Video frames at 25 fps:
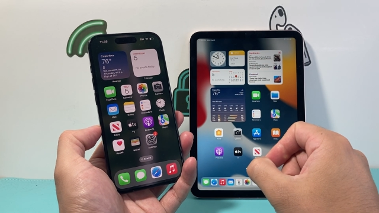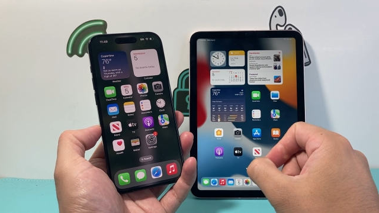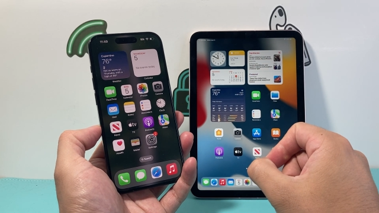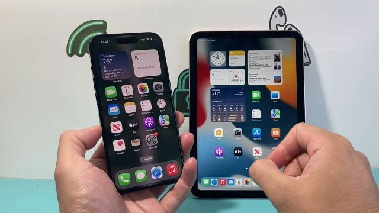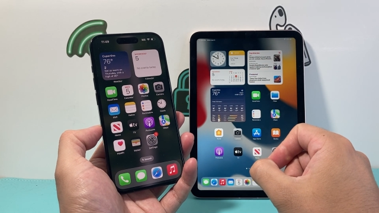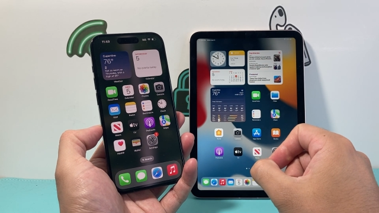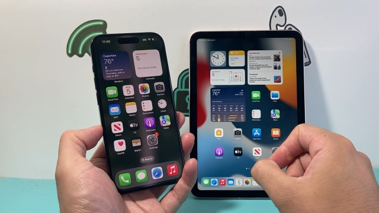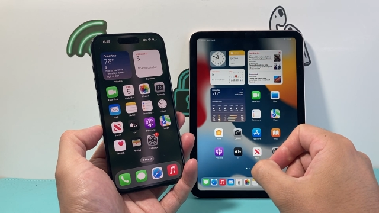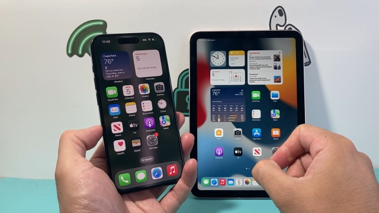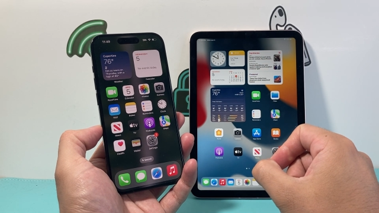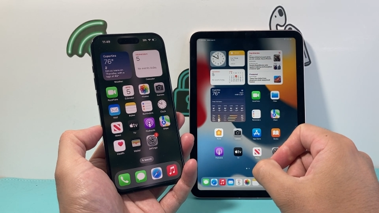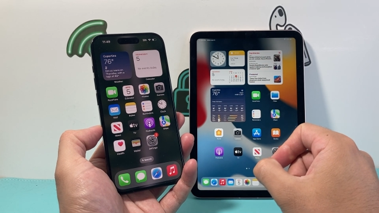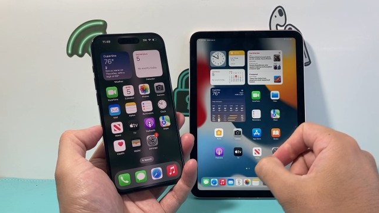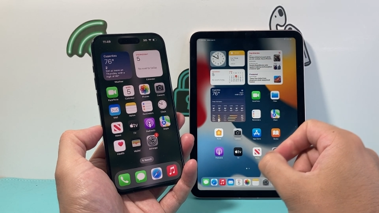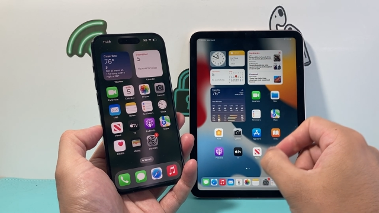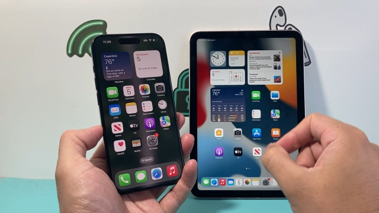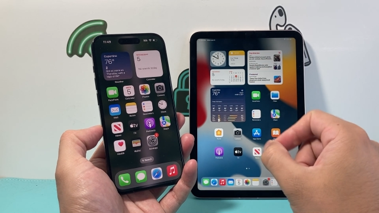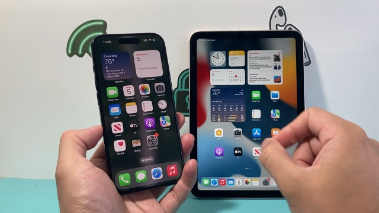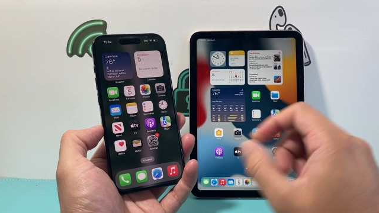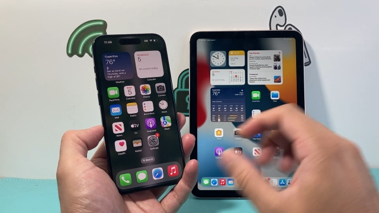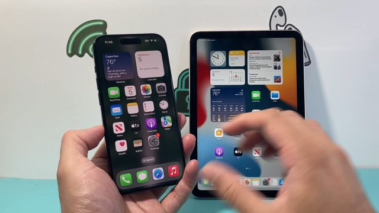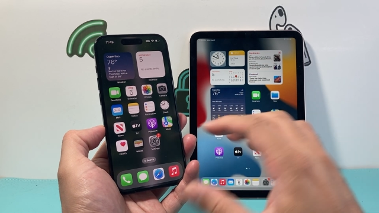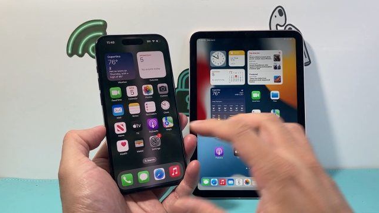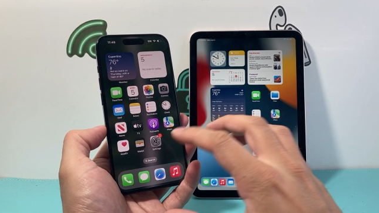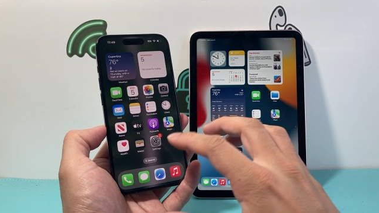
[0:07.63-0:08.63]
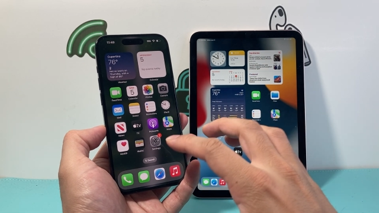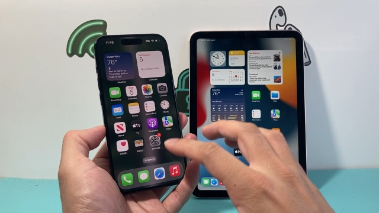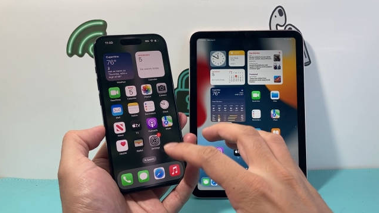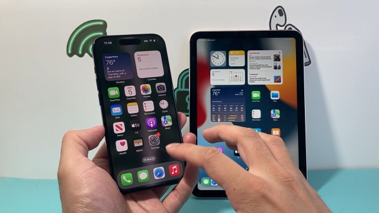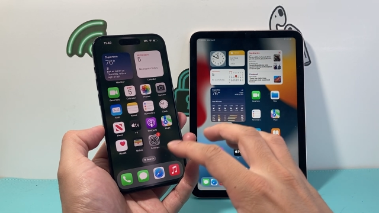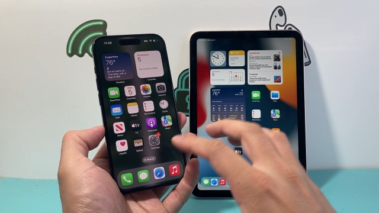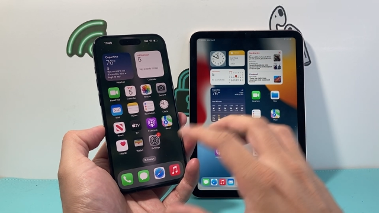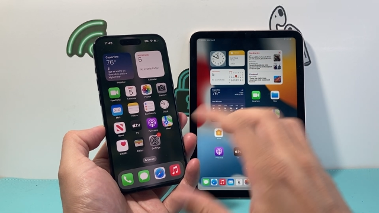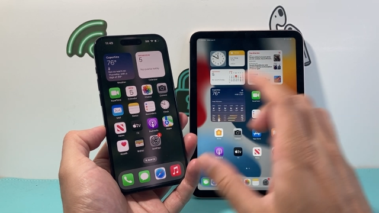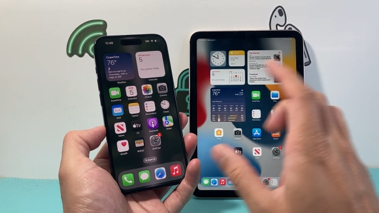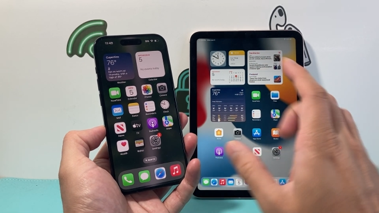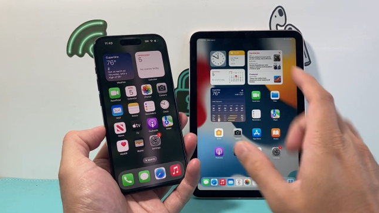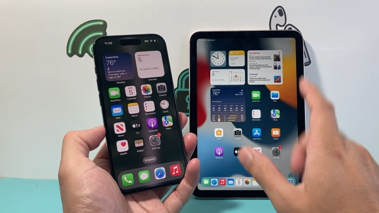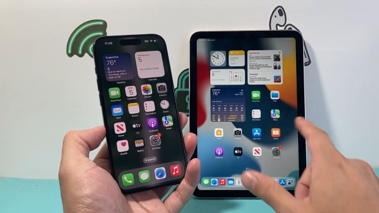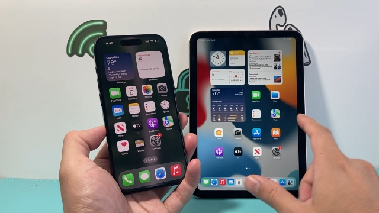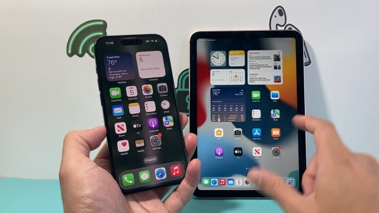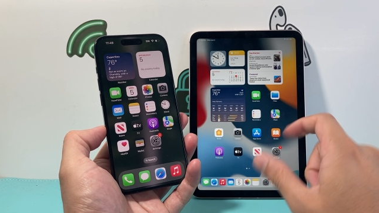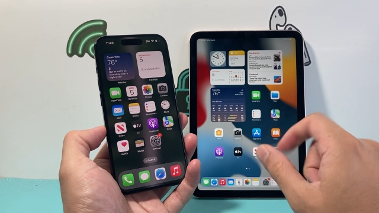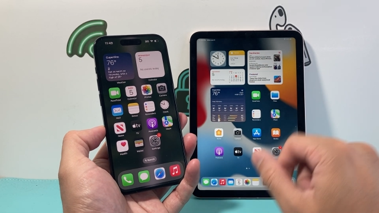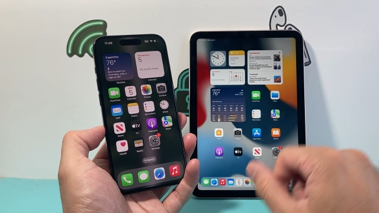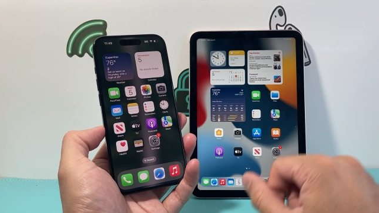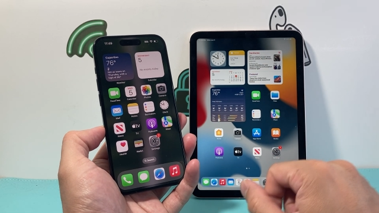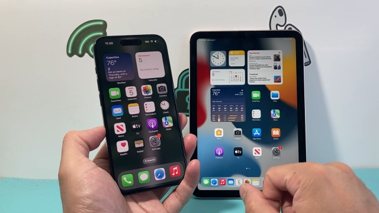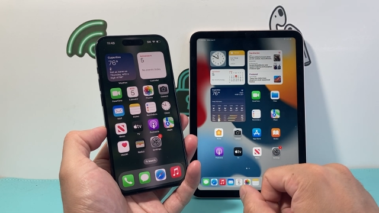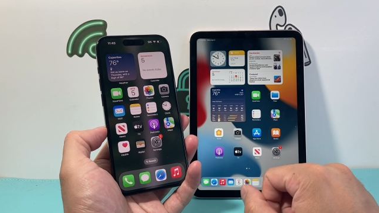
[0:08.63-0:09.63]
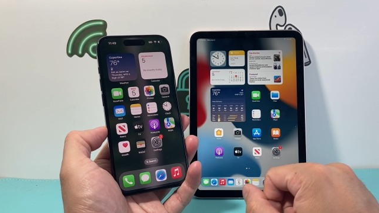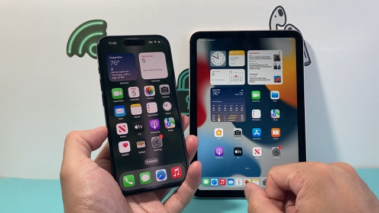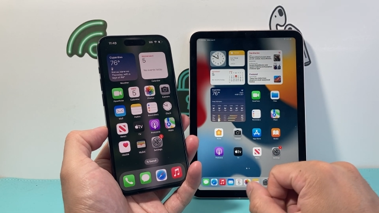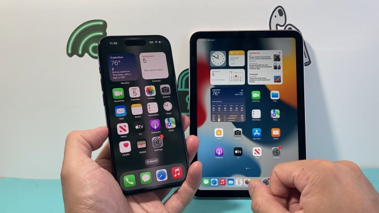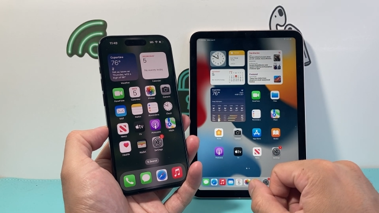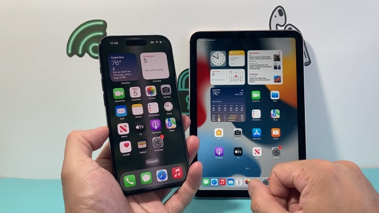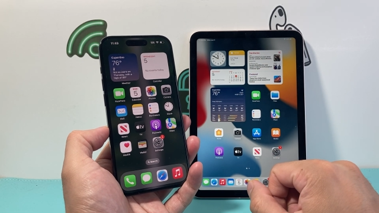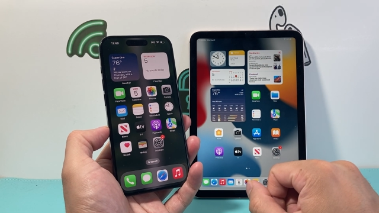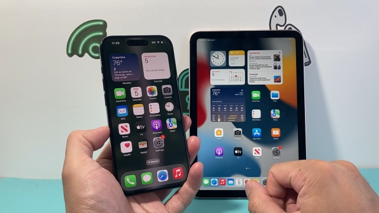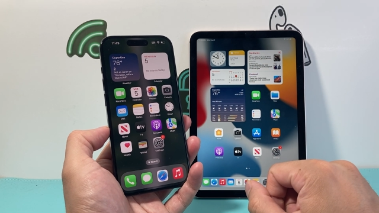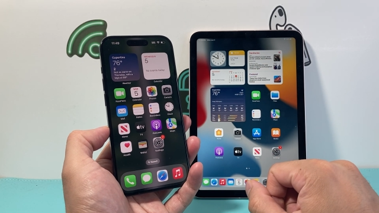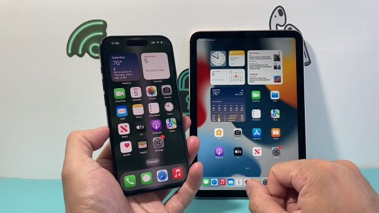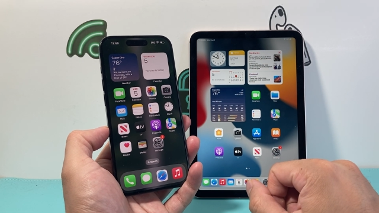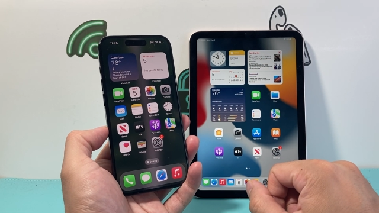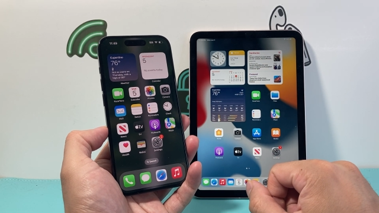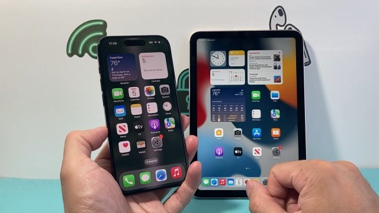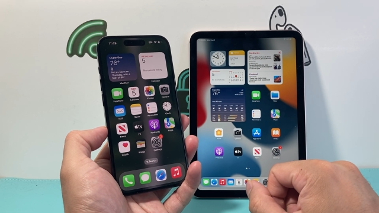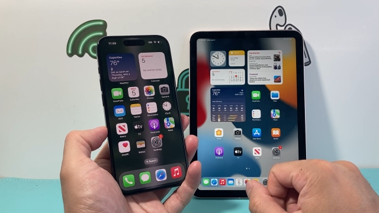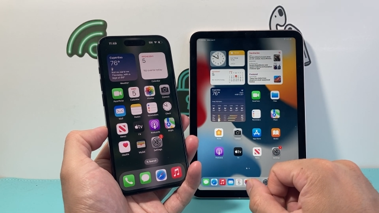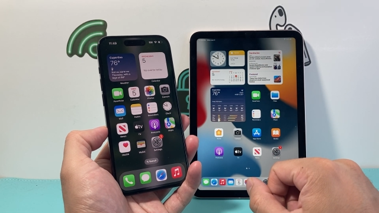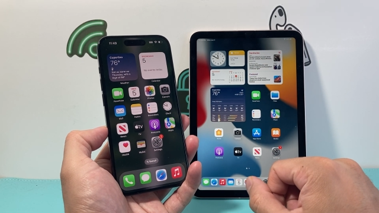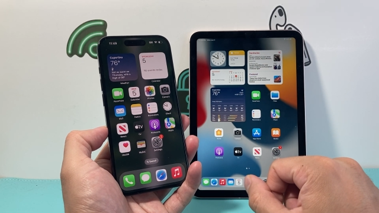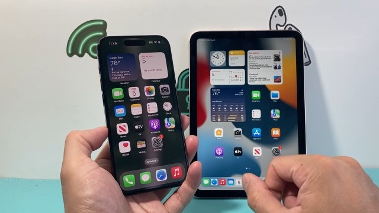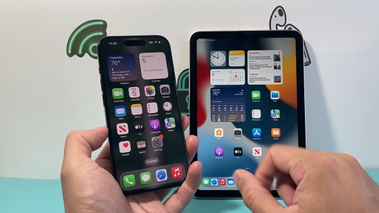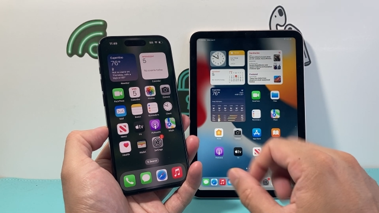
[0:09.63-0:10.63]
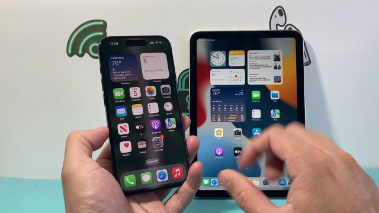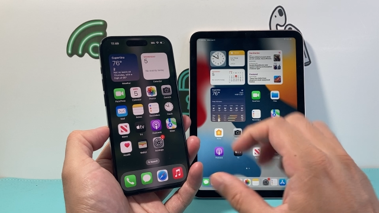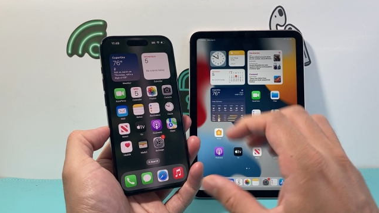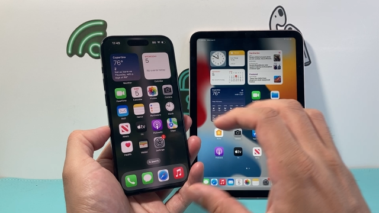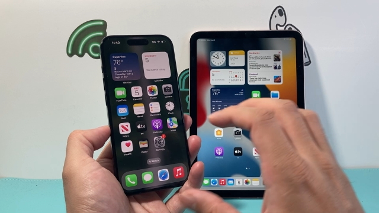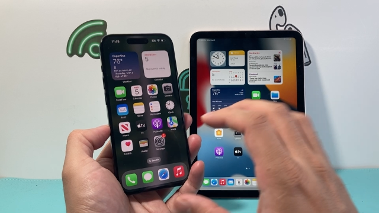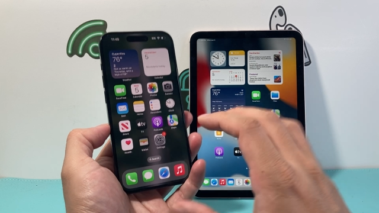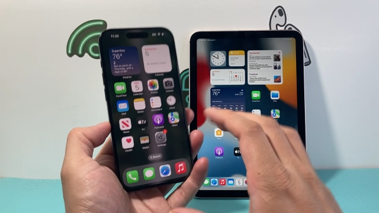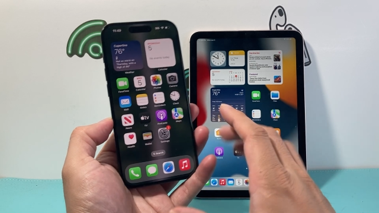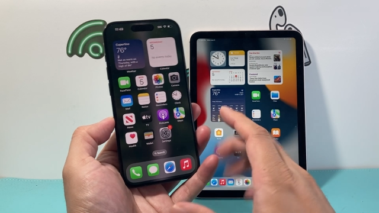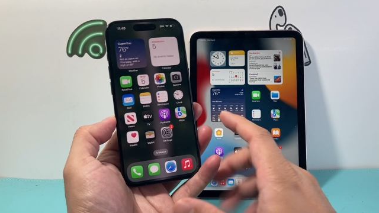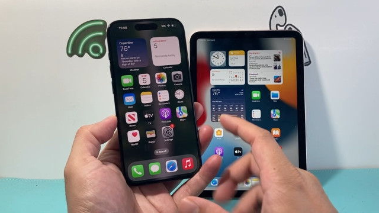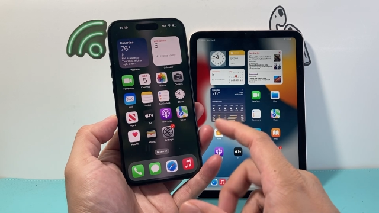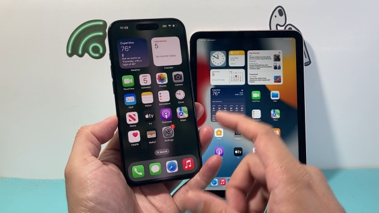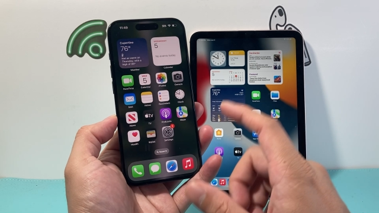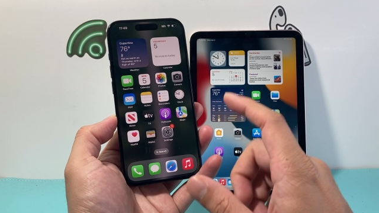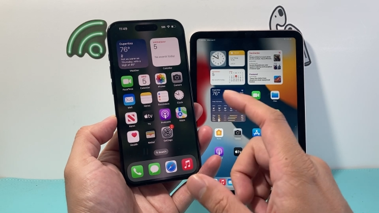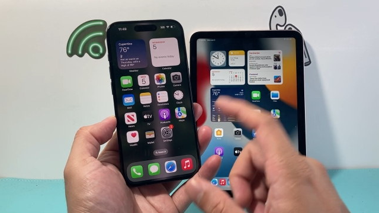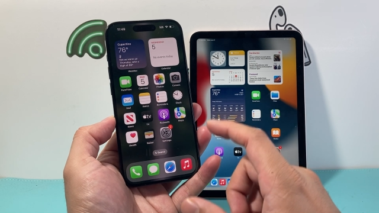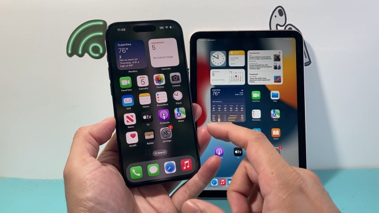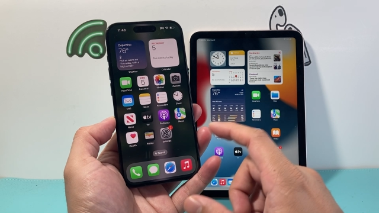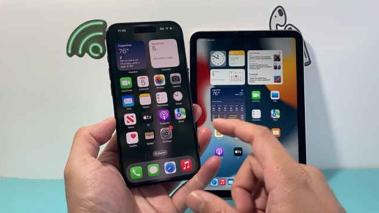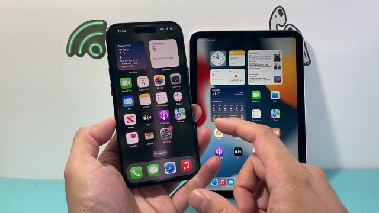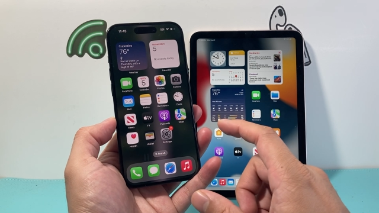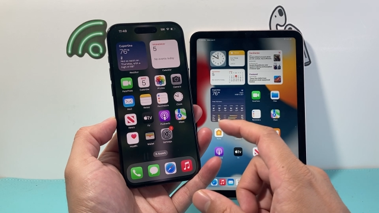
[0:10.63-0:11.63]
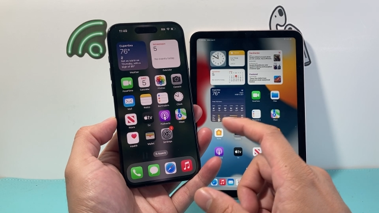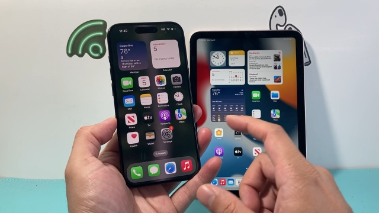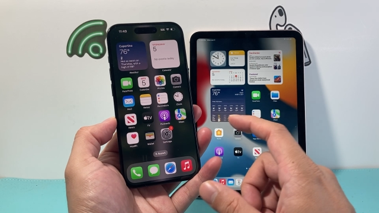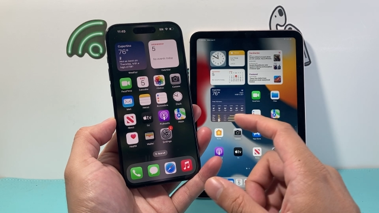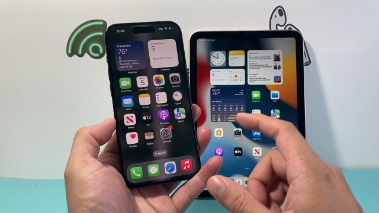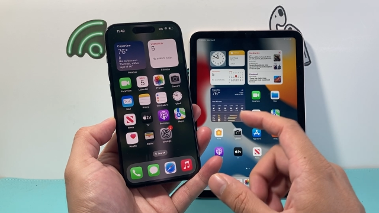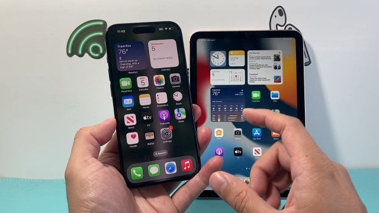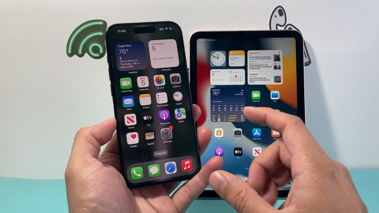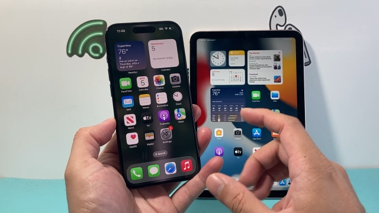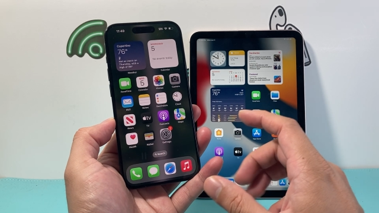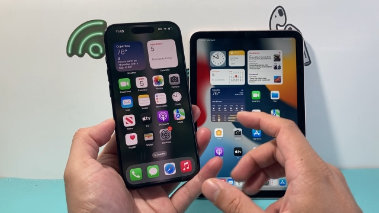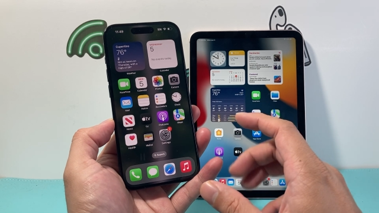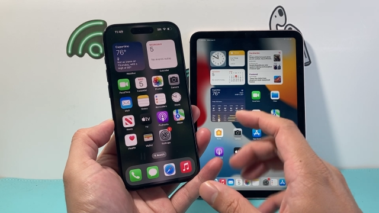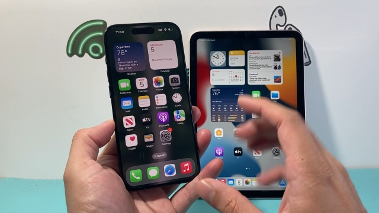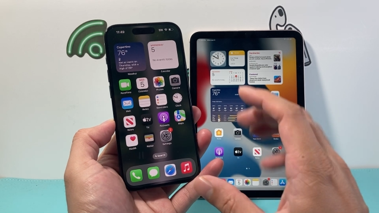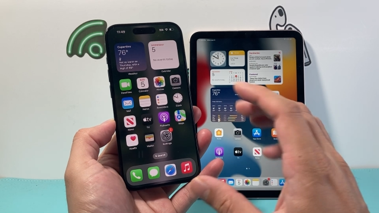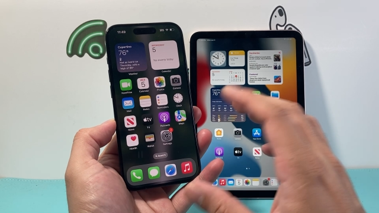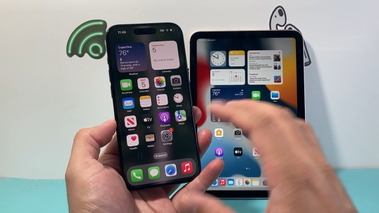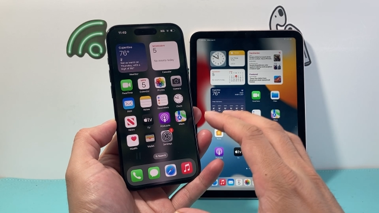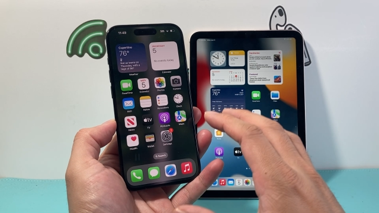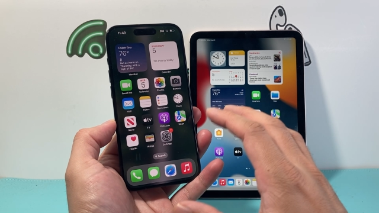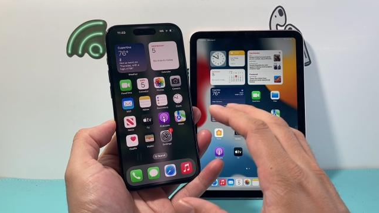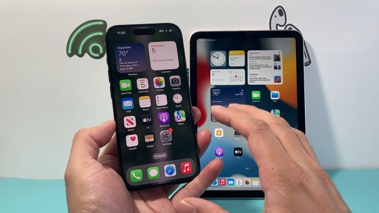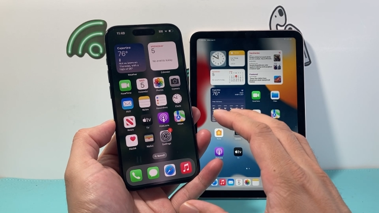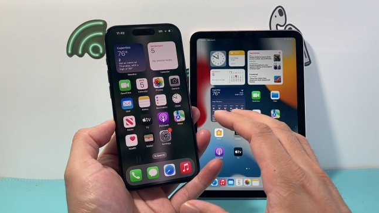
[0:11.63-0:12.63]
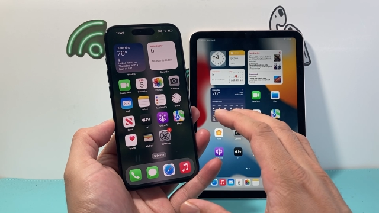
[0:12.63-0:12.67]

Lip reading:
(no speaker visible)